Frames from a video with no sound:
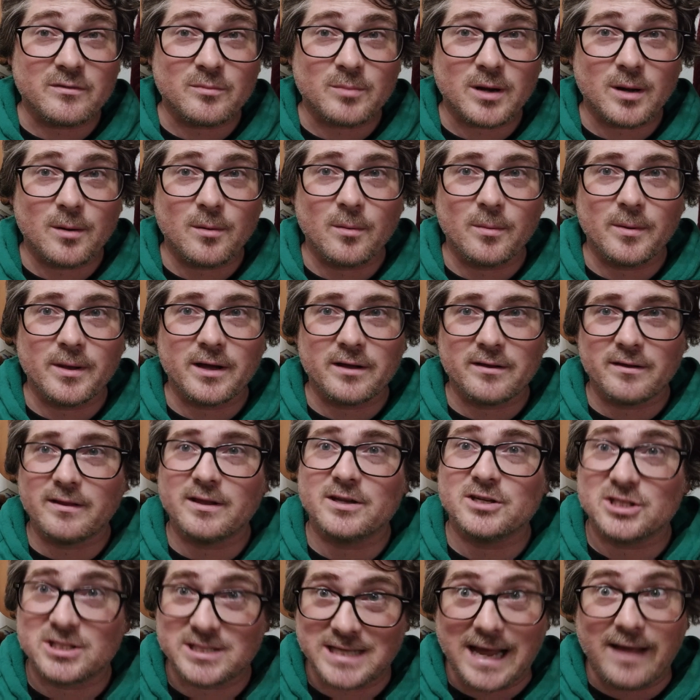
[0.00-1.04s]
probably other
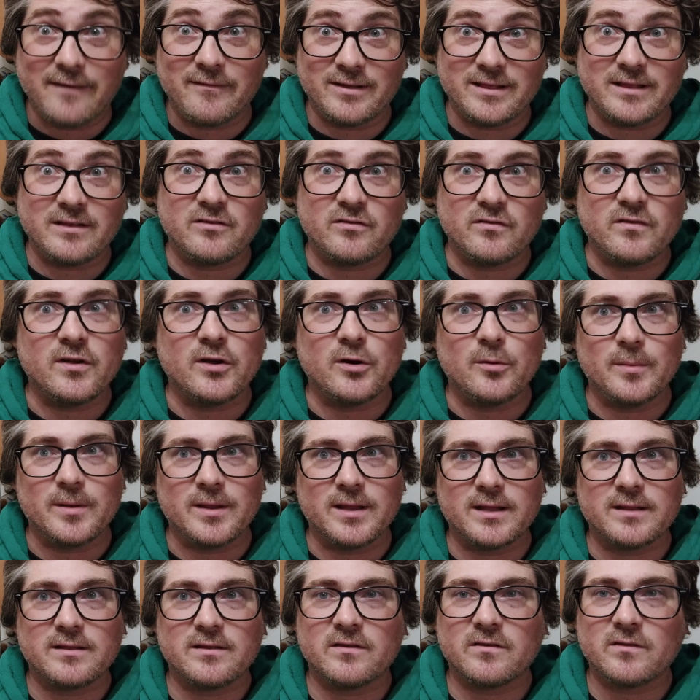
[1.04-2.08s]
than just having this film and
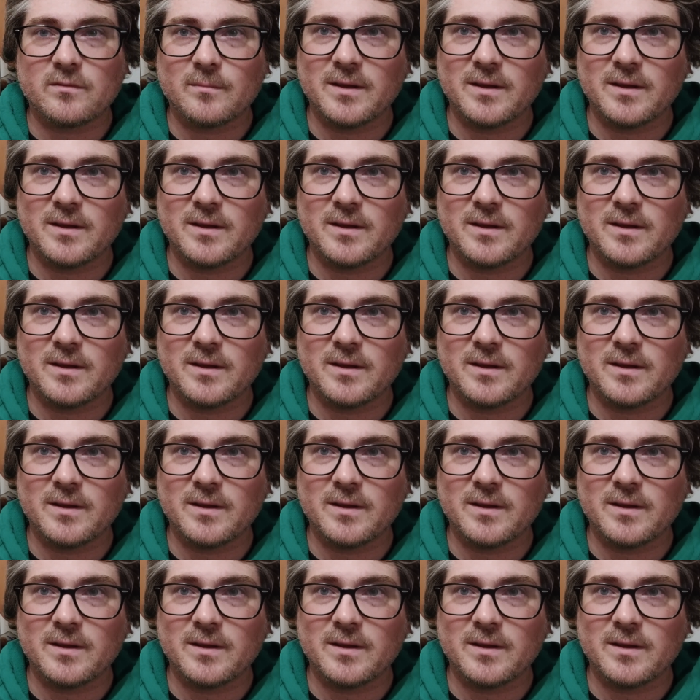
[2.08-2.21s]
like this